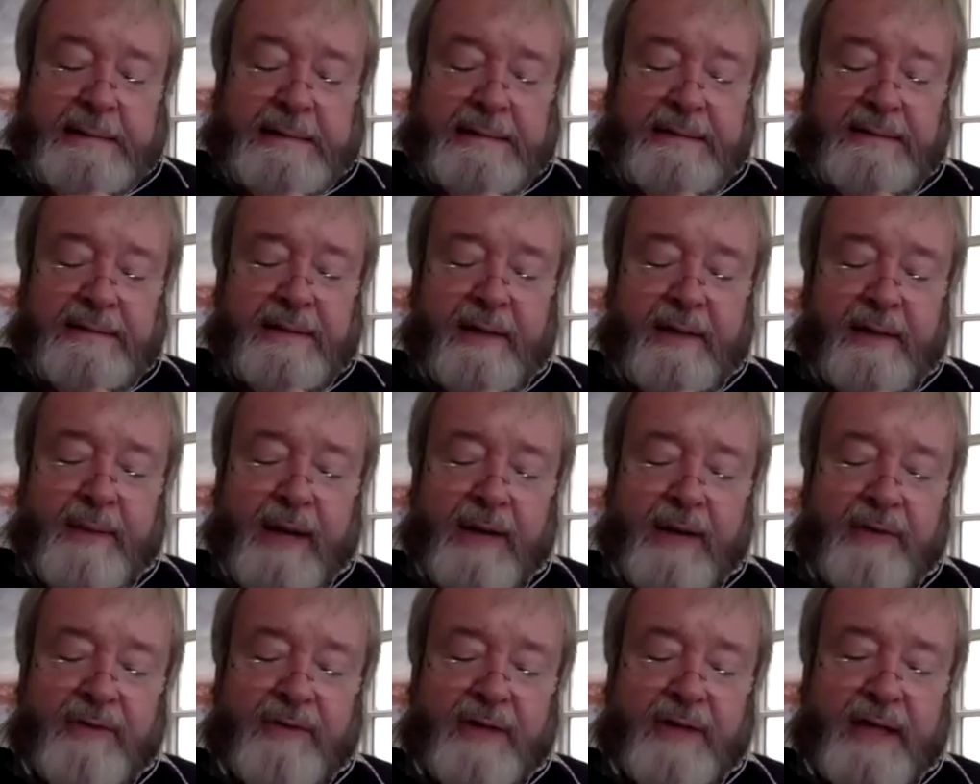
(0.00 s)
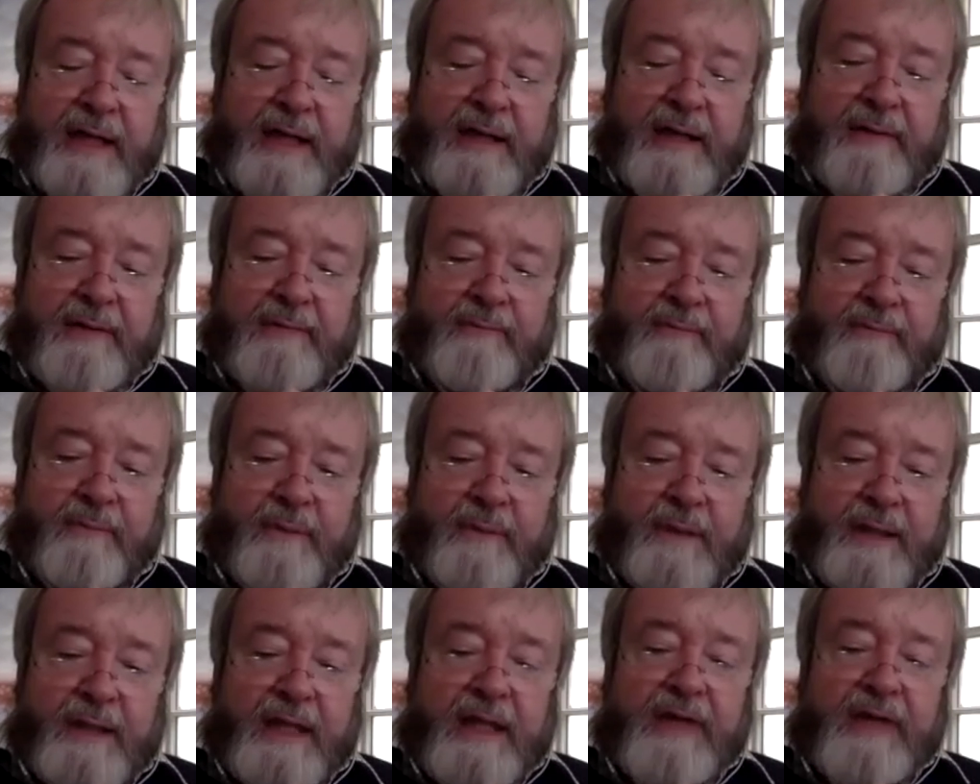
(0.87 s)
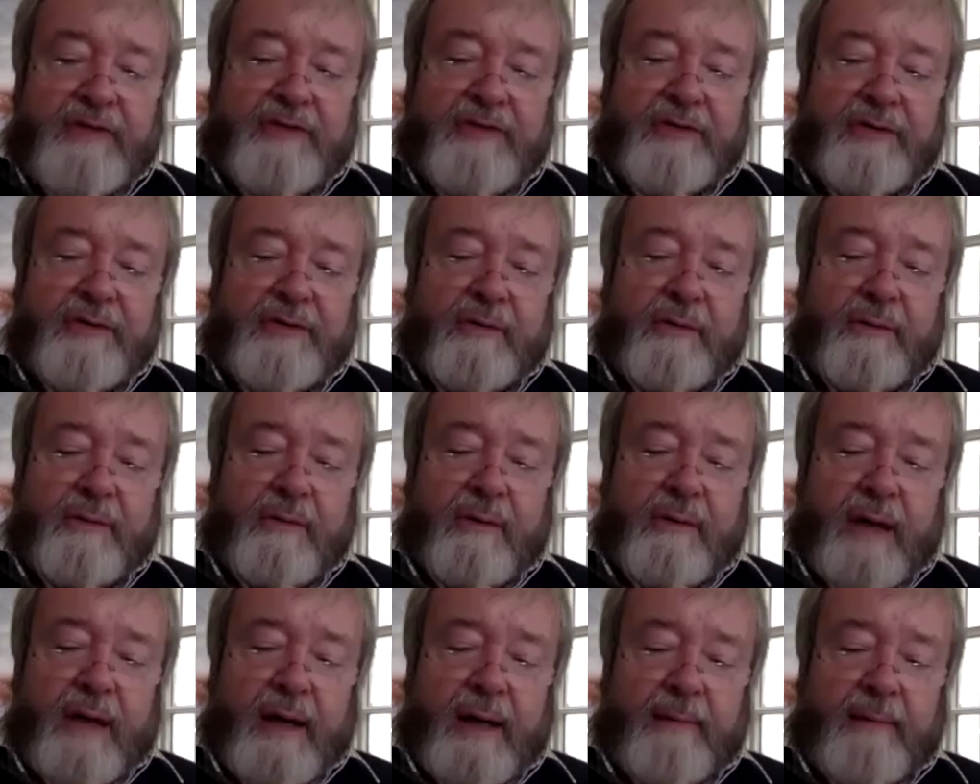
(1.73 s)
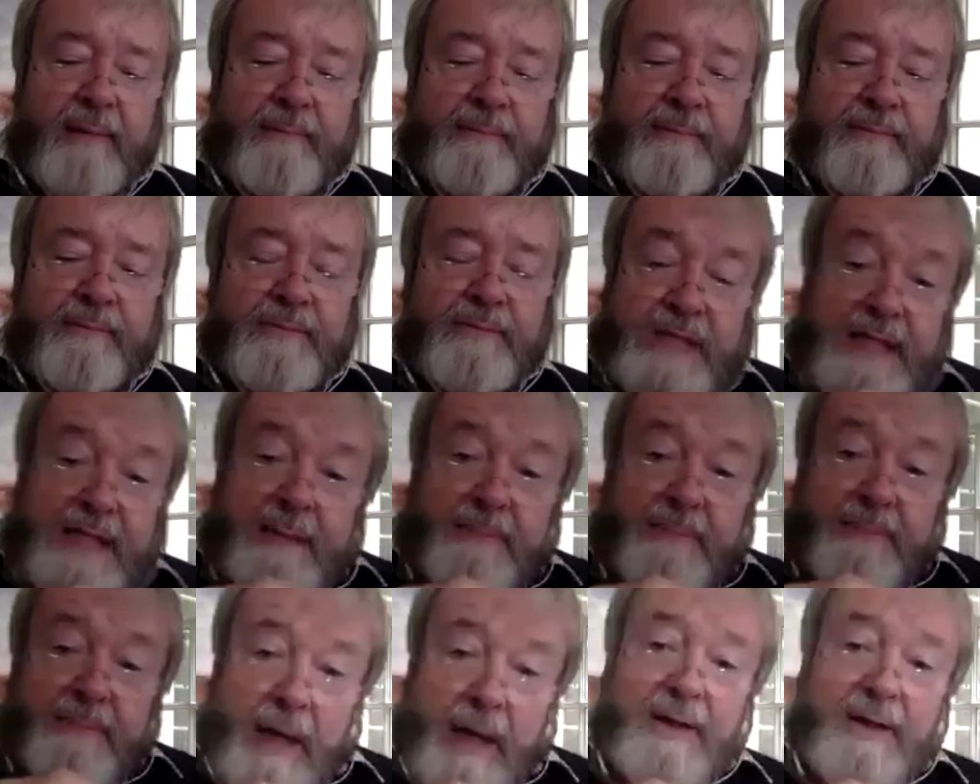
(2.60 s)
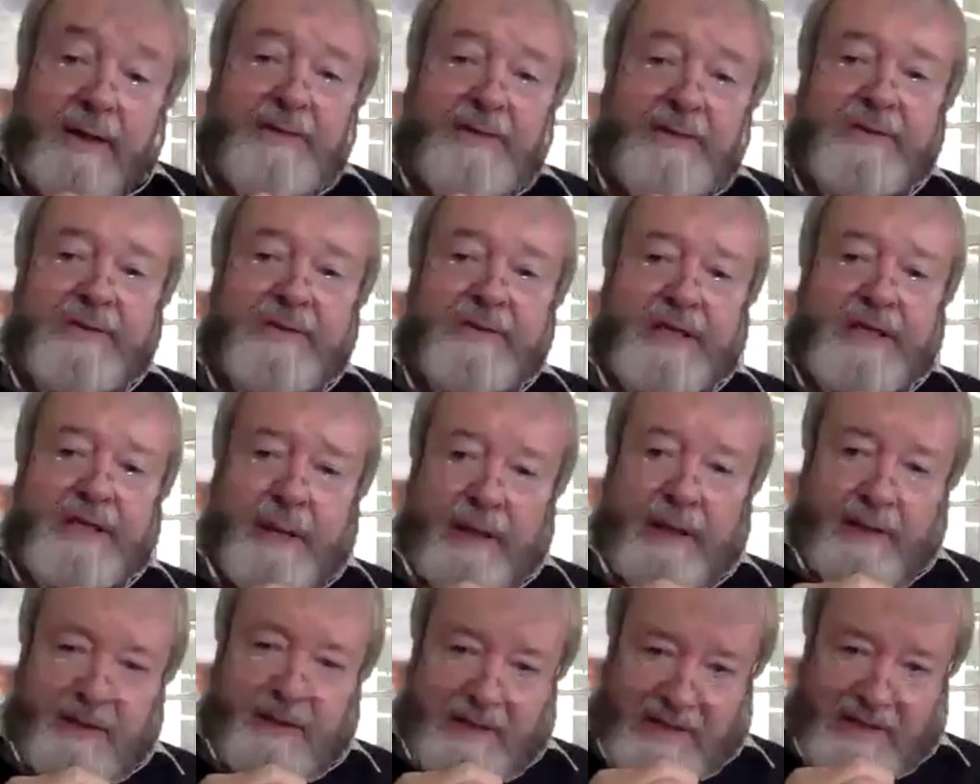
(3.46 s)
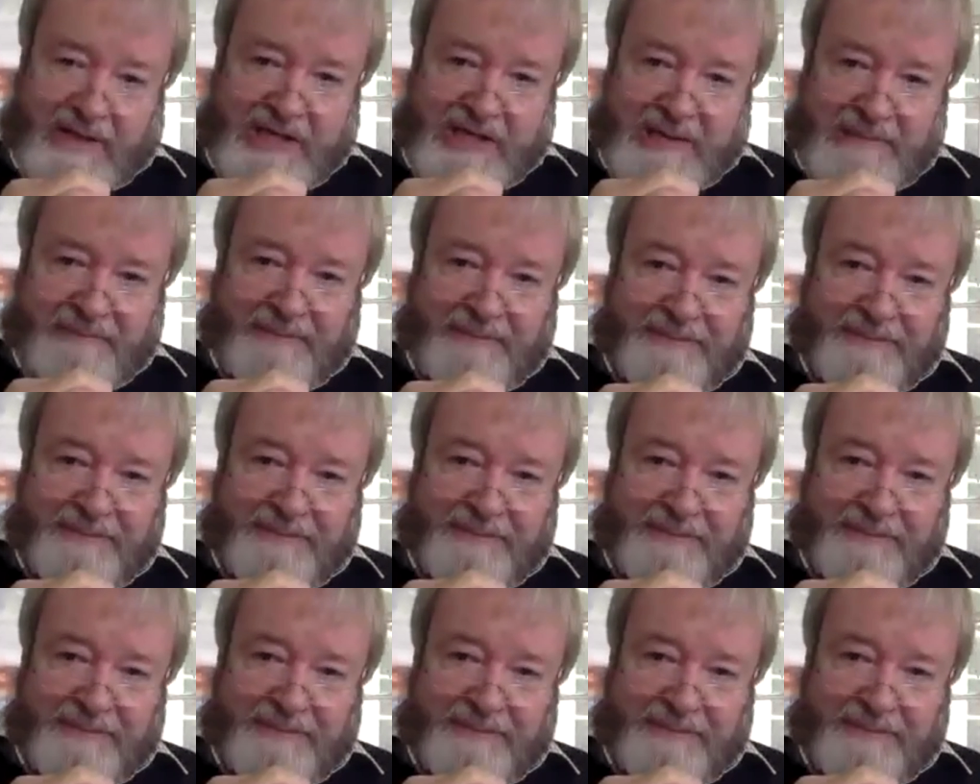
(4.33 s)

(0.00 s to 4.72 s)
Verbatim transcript: about the need to um, debunk the debunkers.